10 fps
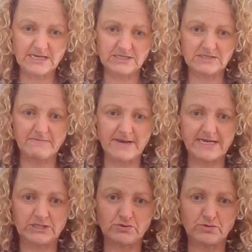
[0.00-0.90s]
just
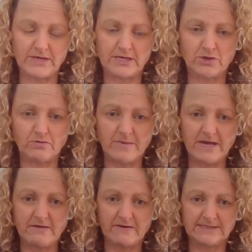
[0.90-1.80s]
make sure that your
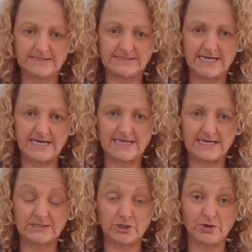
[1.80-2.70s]
parents say that
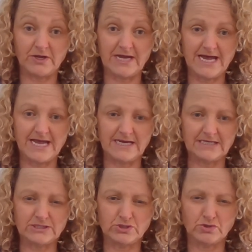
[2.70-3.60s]
it's okay and
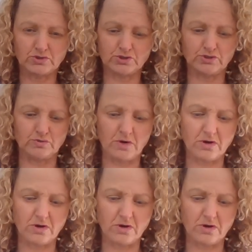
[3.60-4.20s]
it's not too